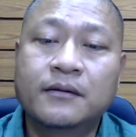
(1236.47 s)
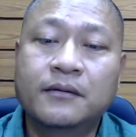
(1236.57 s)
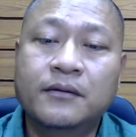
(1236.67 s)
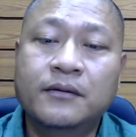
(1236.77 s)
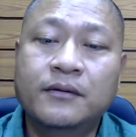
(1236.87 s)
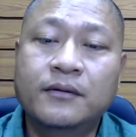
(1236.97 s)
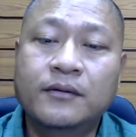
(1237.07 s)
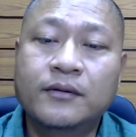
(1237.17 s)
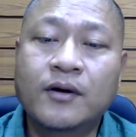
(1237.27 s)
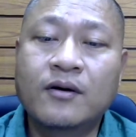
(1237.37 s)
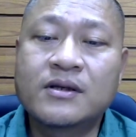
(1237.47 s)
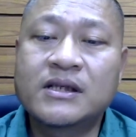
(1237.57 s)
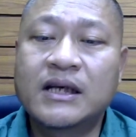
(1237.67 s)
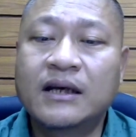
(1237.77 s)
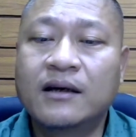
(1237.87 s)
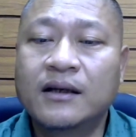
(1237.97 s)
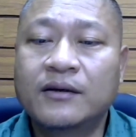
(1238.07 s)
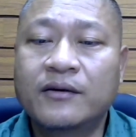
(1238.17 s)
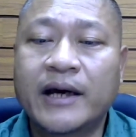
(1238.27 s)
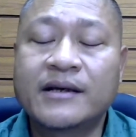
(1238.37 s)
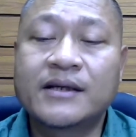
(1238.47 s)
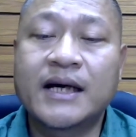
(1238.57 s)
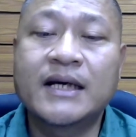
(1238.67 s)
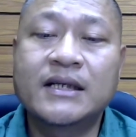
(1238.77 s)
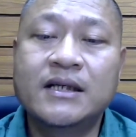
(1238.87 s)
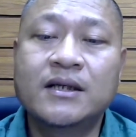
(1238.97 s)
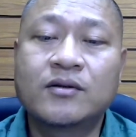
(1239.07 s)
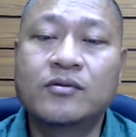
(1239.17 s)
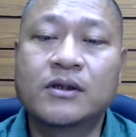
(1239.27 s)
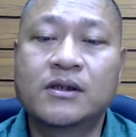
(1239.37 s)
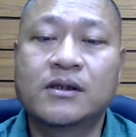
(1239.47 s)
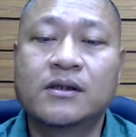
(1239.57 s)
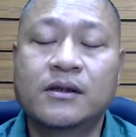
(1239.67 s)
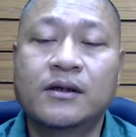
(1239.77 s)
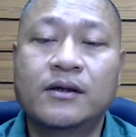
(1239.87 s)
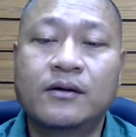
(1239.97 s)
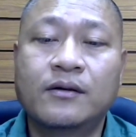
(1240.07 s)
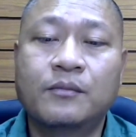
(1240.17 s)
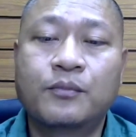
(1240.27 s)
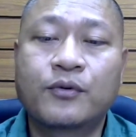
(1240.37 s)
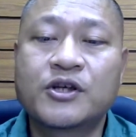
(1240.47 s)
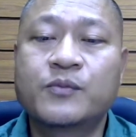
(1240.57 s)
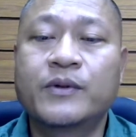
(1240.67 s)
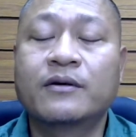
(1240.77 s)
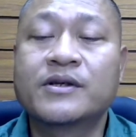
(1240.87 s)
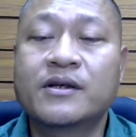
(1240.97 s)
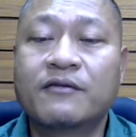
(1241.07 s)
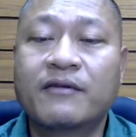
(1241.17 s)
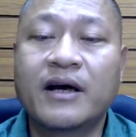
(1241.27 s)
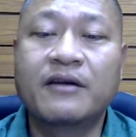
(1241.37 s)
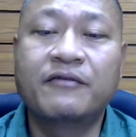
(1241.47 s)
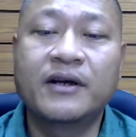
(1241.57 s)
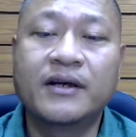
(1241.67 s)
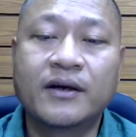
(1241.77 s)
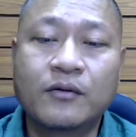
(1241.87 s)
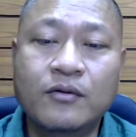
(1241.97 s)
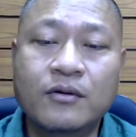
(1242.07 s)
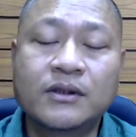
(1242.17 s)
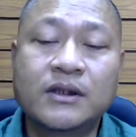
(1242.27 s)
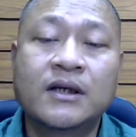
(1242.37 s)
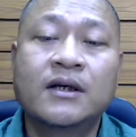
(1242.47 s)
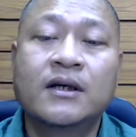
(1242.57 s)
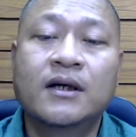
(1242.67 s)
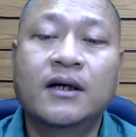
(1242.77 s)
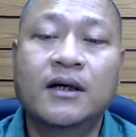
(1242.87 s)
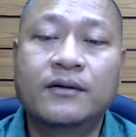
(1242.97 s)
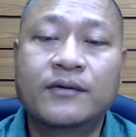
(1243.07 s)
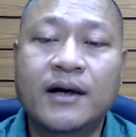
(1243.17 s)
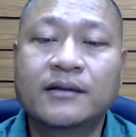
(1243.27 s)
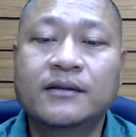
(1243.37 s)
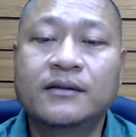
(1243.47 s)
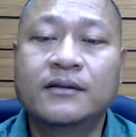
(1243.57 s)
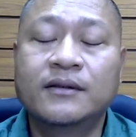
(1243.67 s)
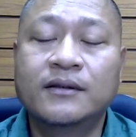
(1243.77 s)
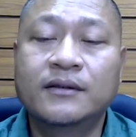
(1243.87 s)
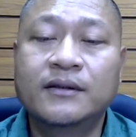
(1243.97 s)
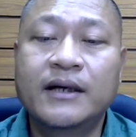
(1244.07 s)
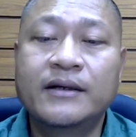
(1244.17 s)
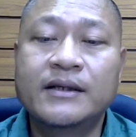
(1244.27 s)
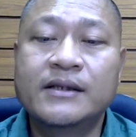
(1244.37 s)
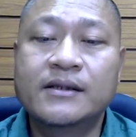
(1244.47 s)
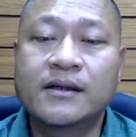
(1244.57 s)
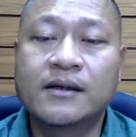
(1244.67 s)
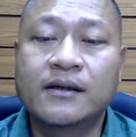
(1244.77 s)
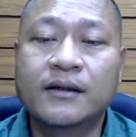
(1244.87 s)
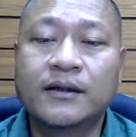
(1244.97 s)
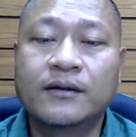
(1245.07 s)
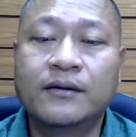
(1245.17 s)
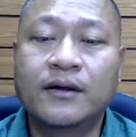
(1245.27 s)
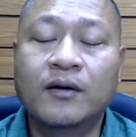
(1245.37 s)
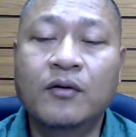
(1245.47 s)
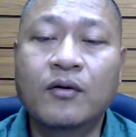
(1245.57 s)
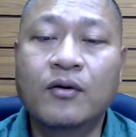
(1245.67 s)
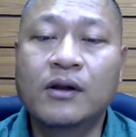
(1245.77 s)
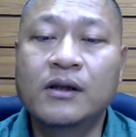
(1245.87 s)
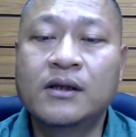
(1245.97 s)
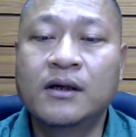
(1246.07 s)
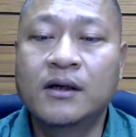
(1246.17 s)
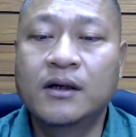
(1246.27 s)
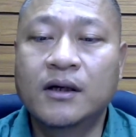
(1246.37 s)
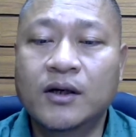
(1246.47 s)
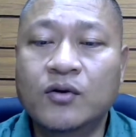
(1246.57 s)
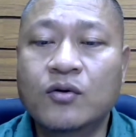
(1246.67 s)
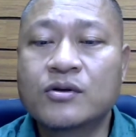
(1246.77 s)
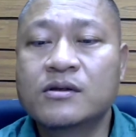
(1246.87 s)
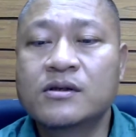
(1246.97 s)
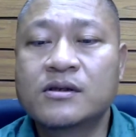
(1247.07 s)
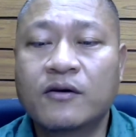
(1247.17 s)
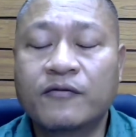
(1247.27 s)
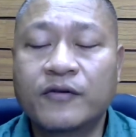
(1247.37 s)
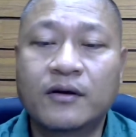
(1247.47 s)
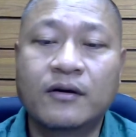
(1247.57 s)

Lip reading: no single entity could prosper or survive in their own. Rather, there is a whole notions of